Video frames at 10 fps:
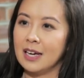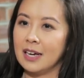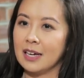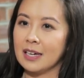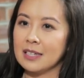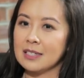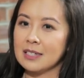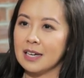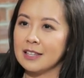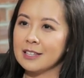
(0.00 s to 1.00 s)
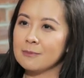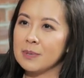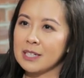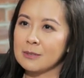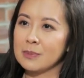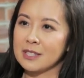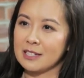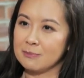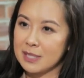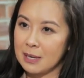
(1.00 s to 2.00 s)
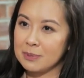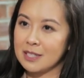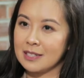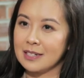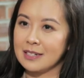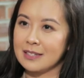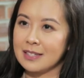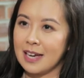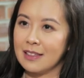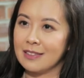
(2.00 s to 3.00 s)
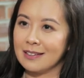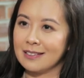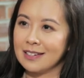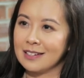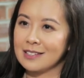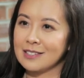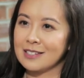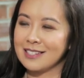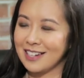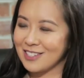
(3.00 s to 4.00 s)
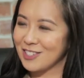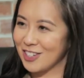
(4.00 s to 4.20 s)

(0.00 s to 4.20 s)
And I think the biggest misconception is that they think it's a desk